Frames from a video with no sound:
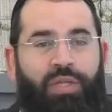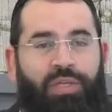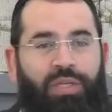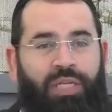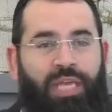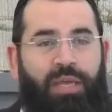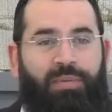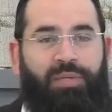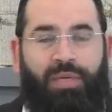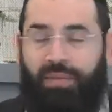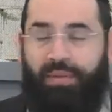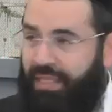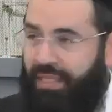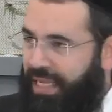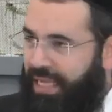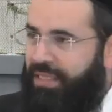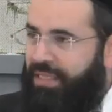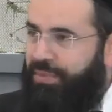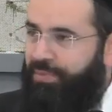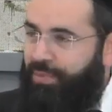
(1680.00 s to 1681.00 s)
keep Shabbat. And
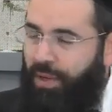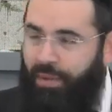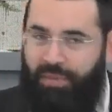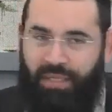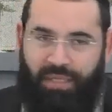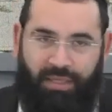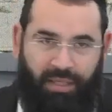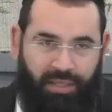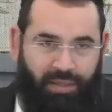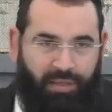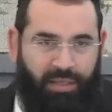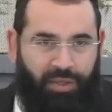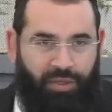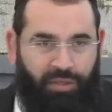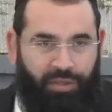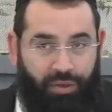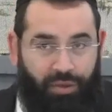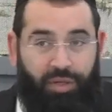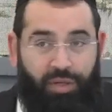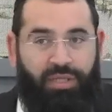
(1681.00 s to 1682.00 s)
that's probably the
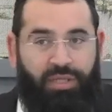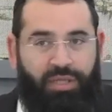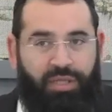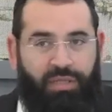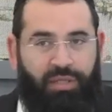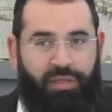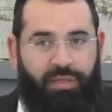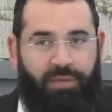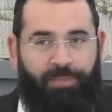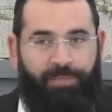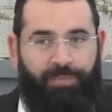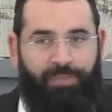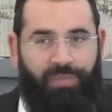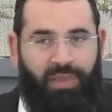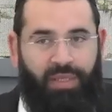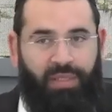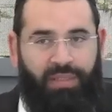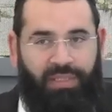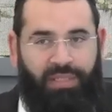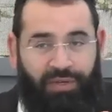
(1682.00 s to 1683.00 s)
third
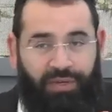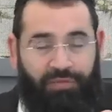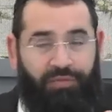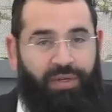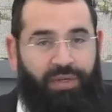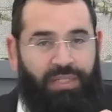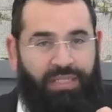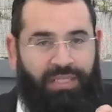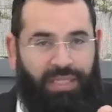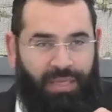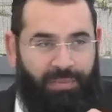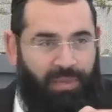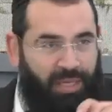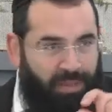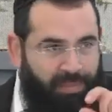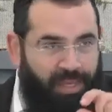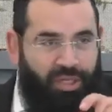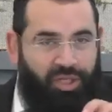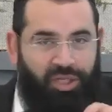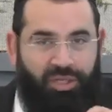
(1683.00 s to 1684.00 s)
difference that I'm
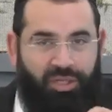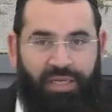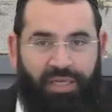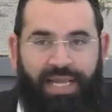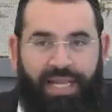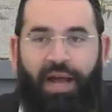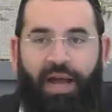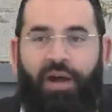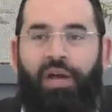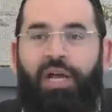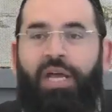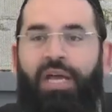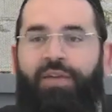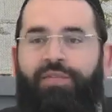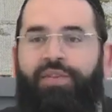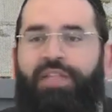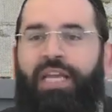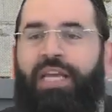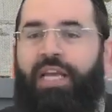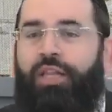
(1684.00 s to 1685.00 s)
going to mention right now.
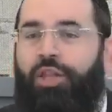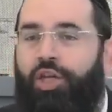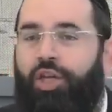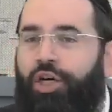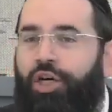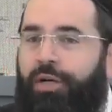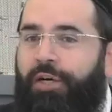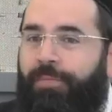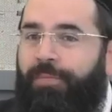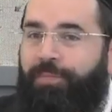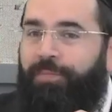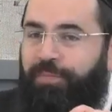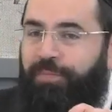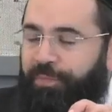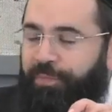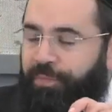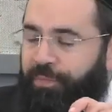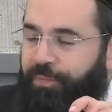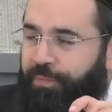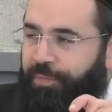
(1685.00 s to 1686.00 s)
If you take a look,
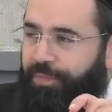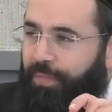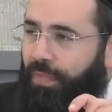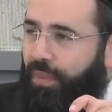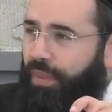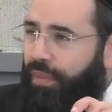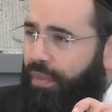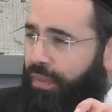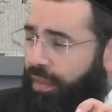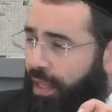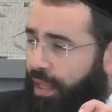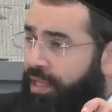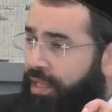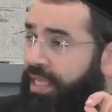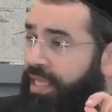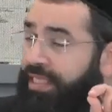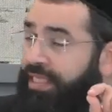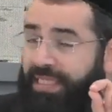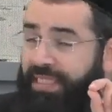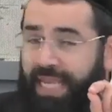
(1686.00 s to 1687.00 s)
in
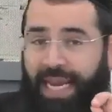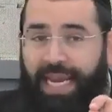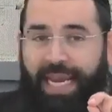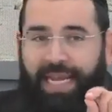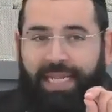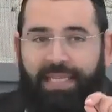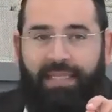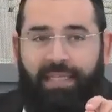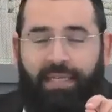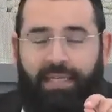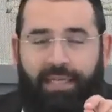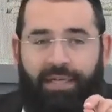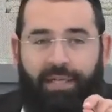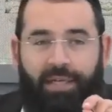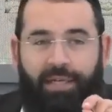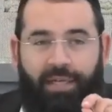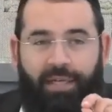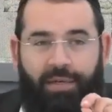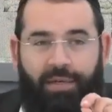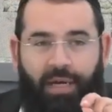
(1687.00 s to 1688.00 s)
the second
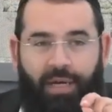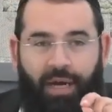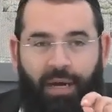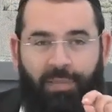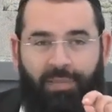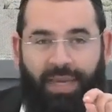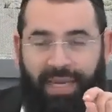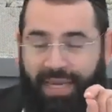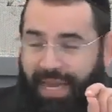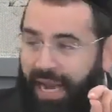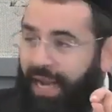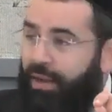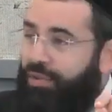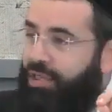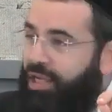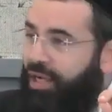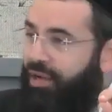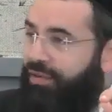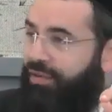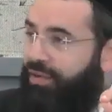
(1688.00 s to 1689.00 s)

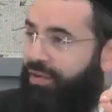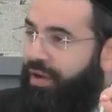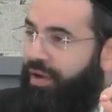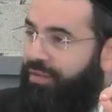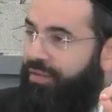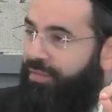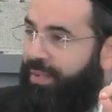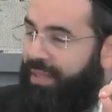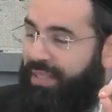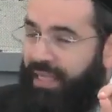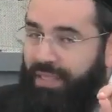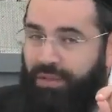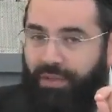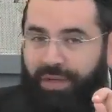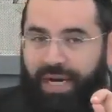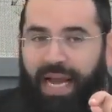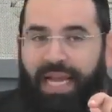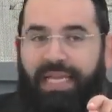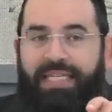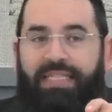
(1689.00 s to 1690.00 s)
account of Matan
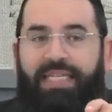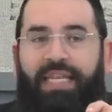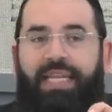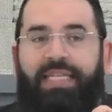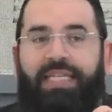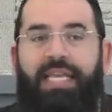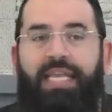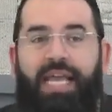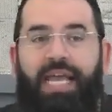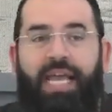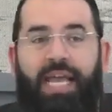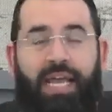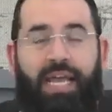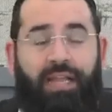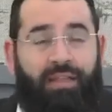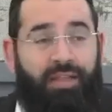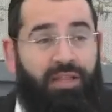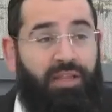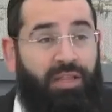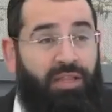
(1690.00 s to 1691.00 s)
Torah, it says,
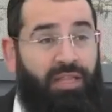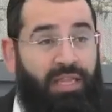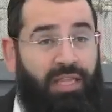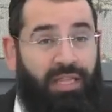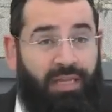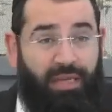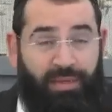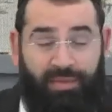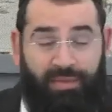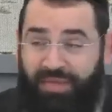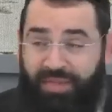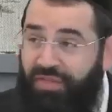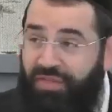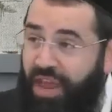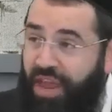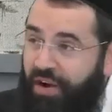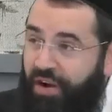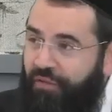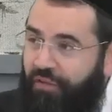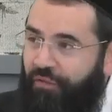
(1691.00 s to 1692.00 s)

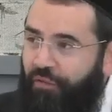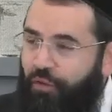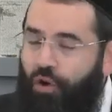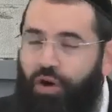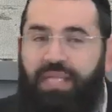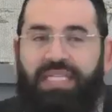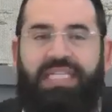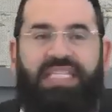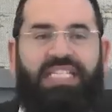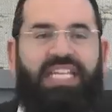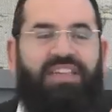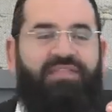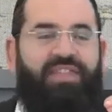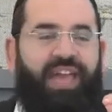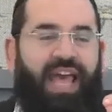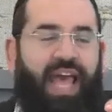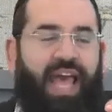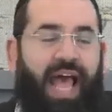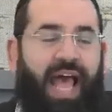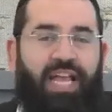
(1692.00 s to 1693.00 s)
therefore,
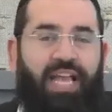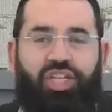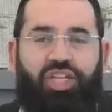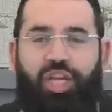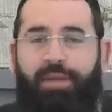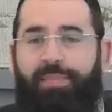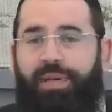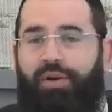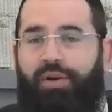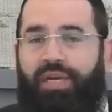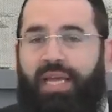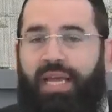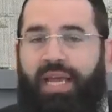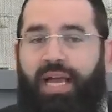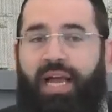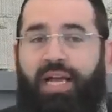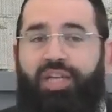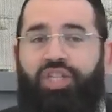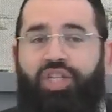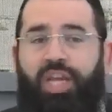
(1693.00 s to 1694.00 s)
Sivecha Hashem
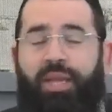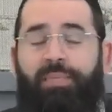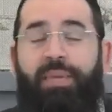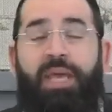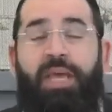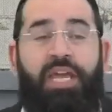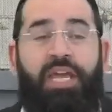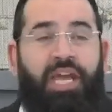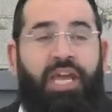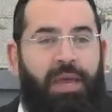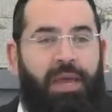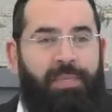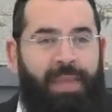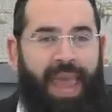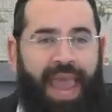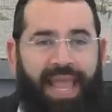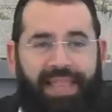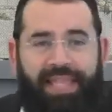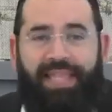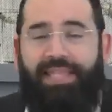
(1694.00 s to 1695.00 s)
Elokecha Hashem
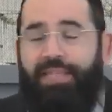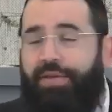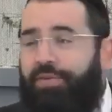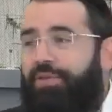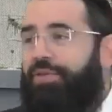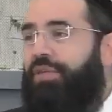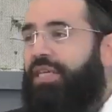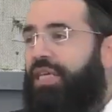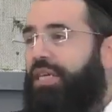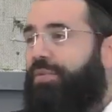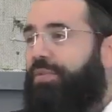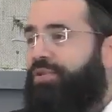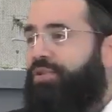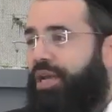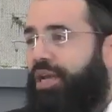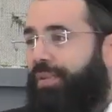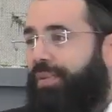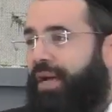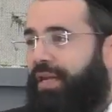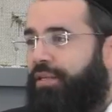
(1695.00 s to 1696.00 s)
commanded you to keep
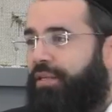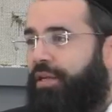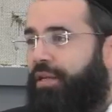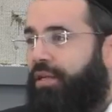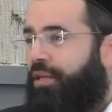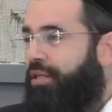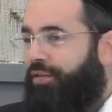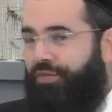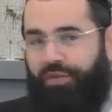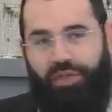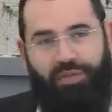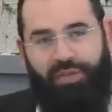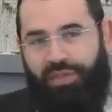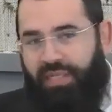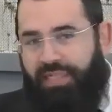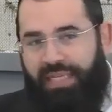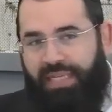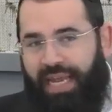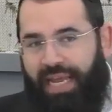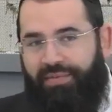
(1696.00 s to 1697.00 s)
Shabbat. And the first one
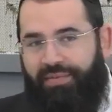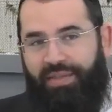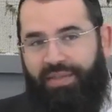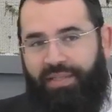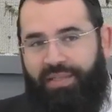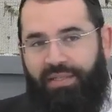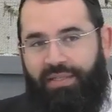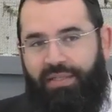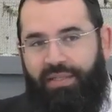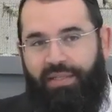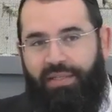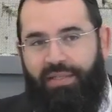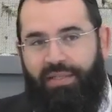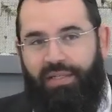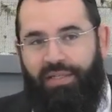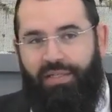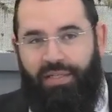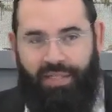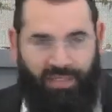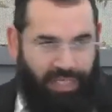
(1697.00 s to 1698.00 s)
doesn't have that.
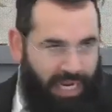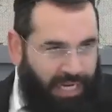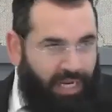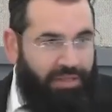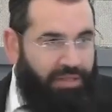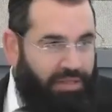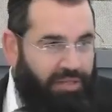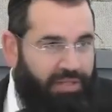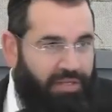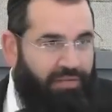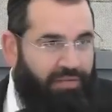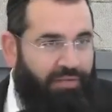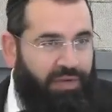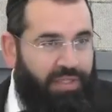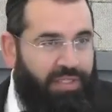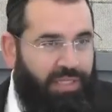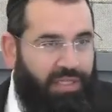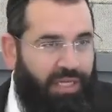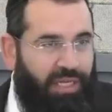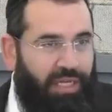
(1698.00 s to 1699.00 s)
That's another
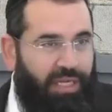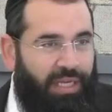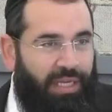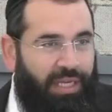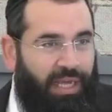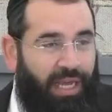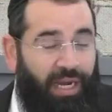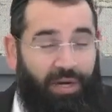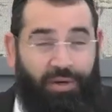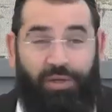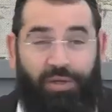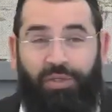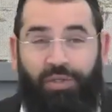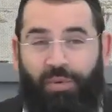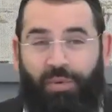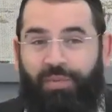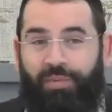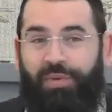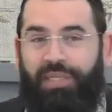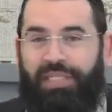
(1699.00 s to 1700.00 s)
difference. And according to
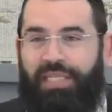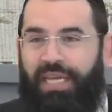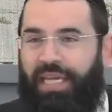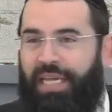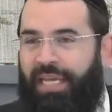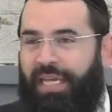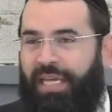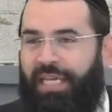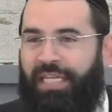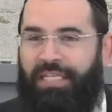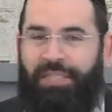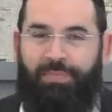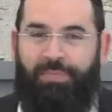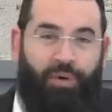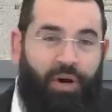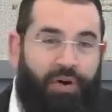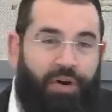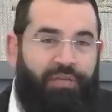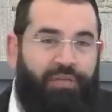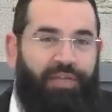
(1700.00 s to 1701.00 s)
what we're saying, is
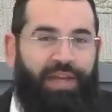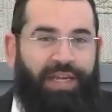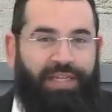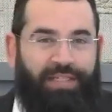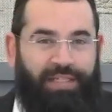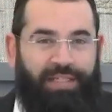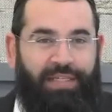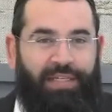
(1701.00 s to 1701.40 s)
perfect.